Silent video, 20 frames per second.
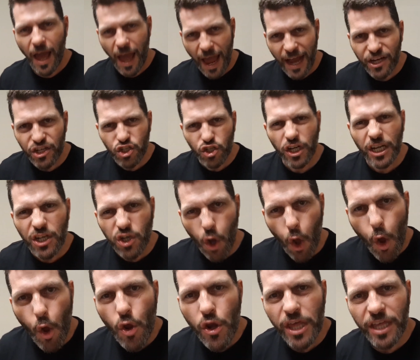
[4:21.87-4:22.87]
actually
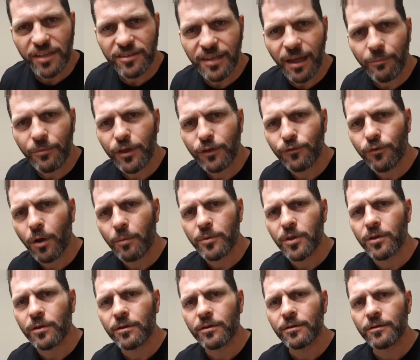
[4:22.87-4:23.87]
learning something from
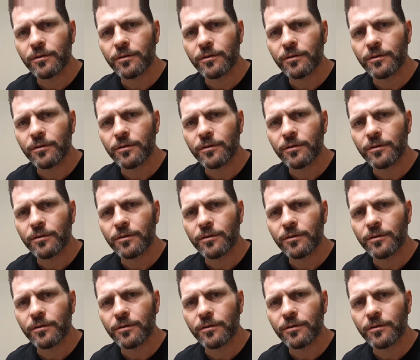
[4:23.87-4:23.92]
you.